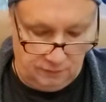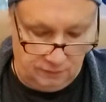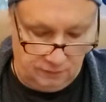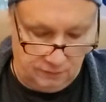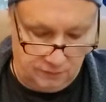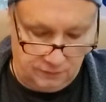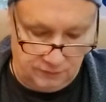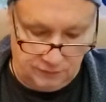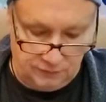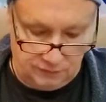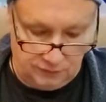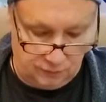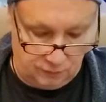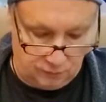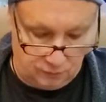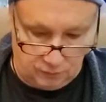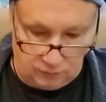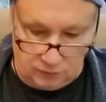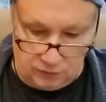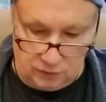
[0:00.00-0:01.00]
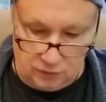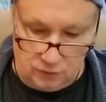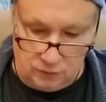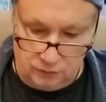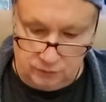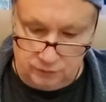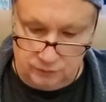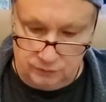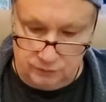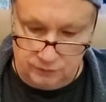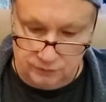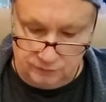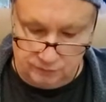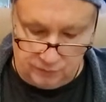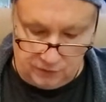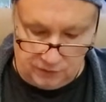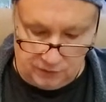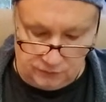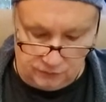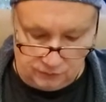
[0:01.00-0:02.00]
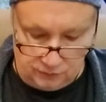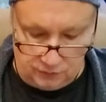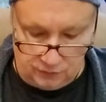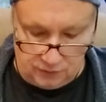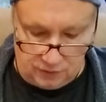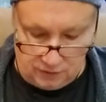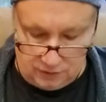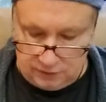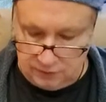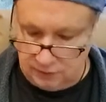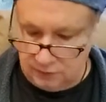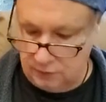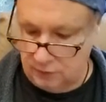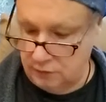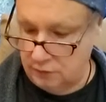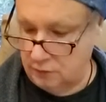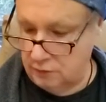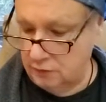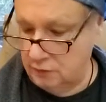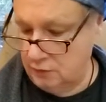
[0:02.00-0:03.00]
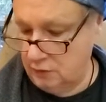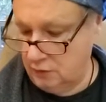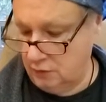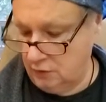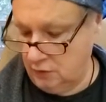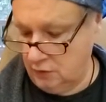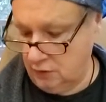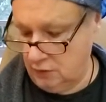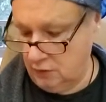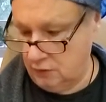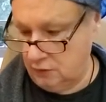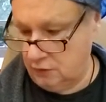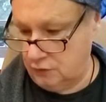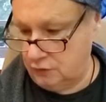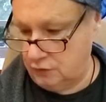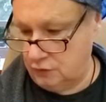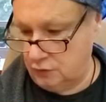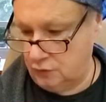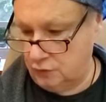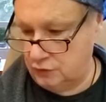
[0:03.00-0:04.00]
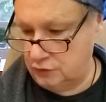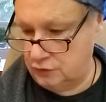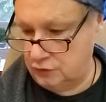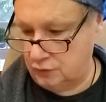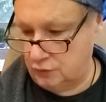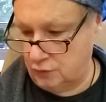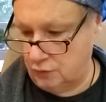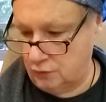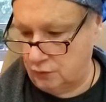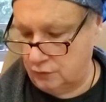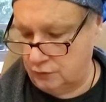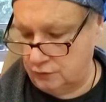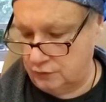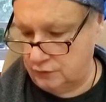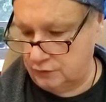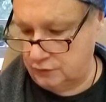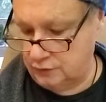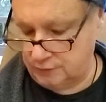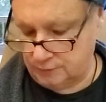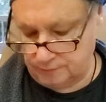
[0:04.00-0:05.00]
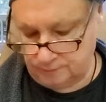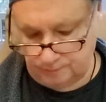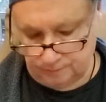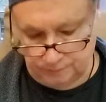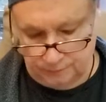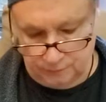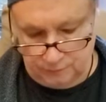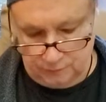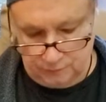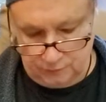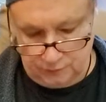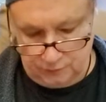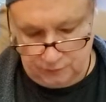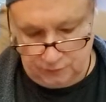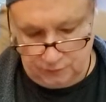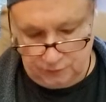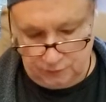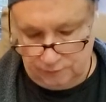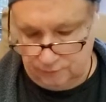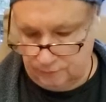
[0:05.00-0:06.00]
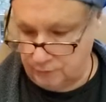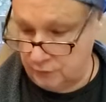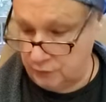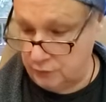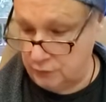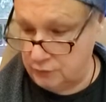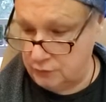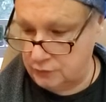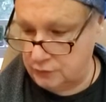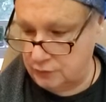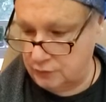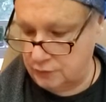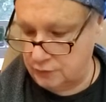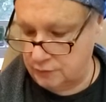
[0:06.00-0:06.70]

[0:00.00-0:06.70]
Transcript: Let's see where we're going with this major arcana here. The Two of Swords, near future.